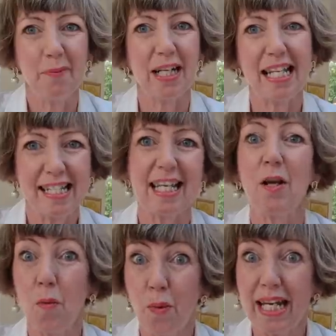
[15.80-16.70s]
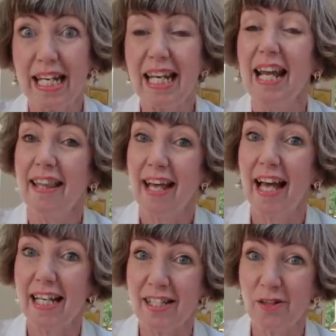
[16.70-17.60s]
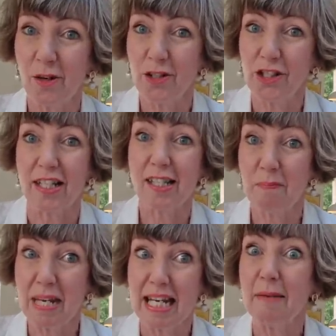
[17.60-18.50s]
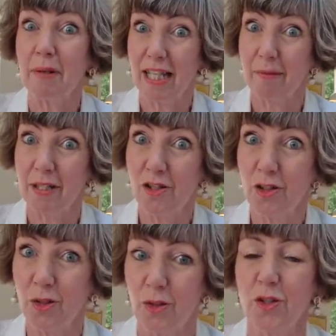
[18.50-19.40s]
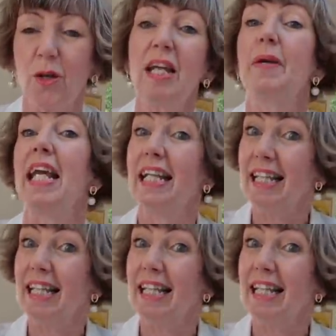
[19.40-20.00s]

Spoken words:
and when I say we, that is not just me, but that means you. So anyway,